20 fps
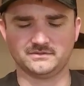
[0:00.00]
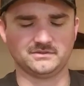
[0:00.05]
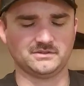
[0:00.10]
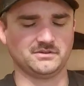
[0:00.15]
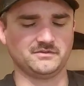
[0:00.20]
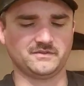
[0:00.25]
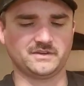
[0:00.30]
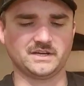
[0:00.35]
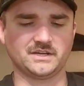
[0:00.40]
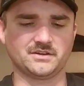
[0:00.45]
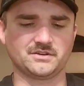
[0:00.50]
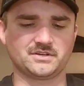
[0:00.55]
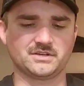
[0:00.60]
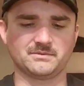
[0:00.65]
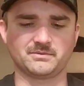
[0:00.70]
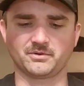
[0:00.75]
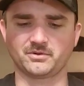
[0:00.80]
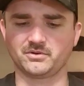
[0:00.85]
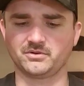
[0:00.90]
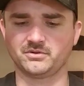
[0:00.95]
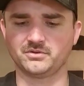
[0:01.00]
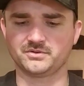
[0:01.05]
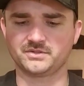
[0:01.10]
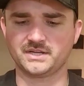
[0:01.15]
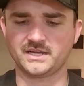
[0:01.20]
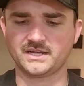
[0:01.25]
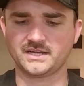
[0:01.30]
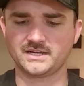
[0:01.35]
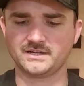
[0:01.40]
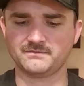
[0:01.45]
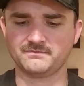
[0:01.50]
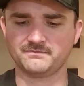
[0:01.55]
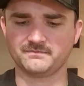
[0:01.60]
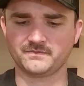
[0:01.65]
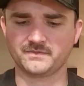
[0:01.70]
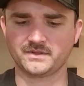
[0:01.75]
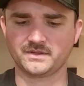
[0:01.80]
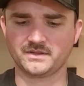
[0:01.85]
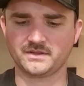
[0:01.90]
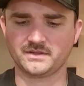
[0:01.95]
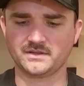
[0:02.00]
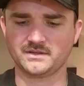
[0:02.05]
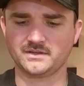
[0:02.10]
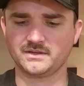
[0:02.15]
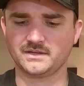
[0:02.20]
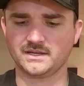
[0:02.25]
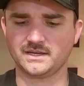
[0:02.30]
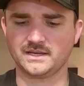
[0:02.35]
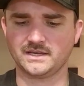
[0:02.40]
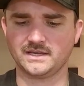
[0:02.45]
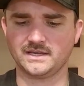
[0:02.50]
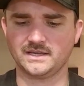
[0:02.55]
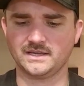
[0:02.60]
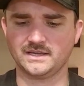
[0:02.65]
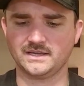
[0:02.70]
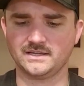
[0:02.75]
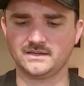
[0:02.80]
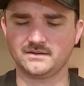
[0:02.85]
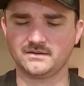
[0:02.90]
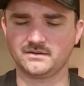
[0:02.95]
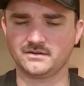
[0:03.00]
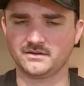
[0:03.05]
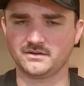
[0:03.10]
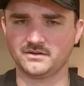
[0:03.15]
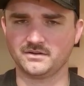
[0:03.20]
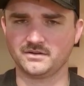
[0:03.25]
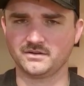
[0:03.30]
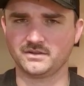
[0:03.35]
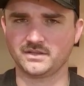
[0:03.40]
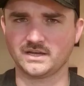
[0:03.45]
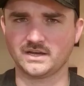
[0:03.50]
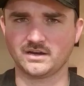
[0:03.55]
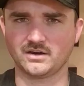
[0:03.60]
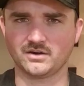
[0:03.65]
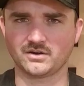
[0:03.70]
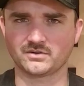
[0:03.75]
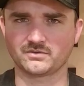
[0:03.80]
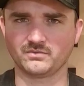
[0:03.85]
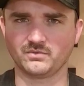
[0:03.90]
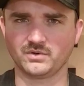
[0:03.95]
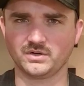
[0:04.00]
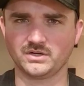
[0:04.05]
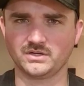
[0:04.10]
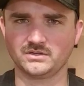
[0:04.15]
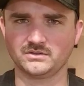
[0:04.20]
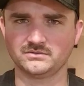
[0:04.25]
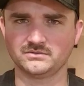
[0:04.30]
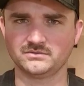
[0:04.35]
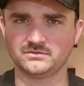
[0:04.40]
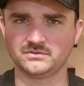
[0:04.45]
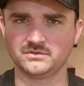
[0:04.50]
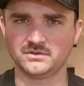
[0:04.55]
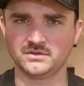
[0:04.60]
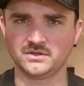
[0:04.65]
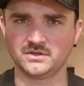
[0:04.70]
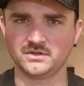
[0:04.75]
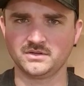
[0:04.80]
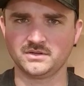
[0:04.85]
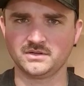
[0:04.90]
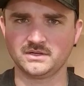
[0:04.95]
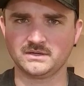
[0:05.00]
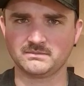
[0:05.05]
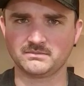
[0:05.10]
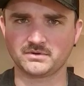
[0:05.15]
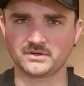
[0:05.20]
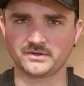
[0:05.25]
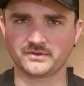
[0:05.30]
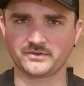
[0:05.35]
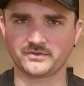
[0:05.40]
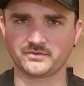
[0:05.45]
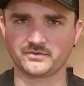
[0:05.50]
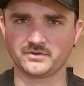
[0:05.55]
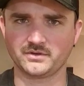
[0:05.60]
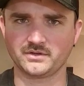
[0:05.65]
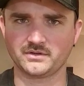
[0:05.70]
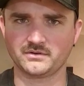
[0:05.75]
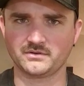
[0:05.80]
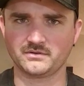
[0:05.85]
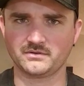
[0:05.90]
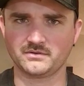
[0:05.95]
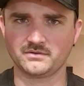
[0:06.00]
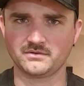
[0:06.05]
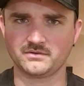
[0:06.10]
You've got your typical take up, and you hit that hard wall, press through it,